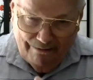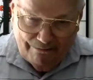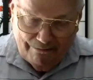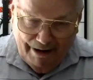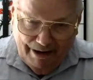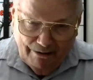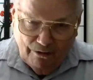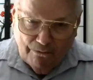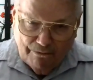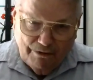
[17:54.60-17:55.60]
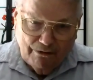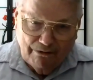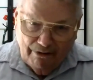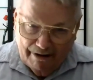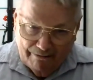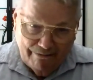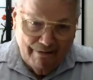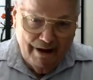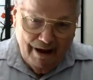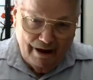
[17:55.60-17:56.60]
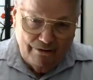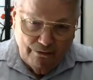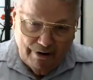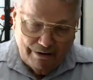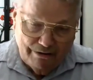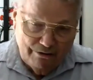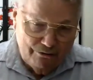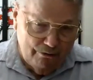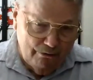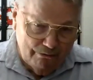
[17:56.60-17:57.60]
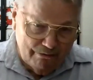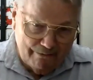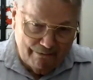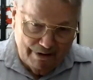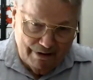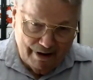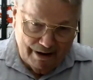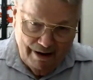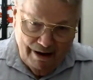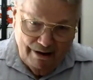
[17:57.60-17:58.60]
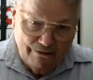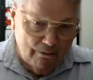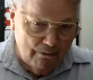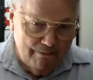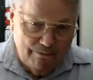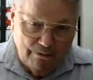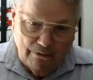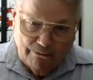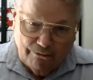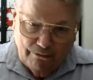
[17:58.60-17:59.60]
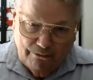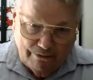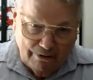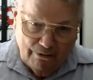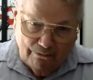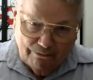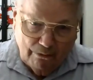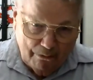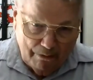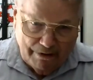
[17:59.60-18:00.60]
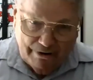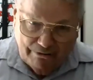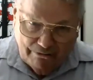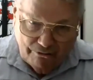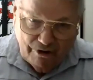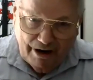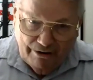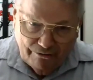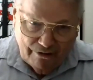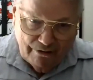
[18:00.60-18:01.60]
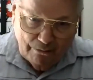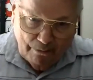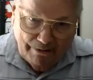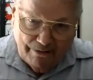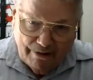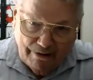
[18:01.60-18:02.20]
reign over your life and you get to choose everything. So if you don't choose to go forward and change in a way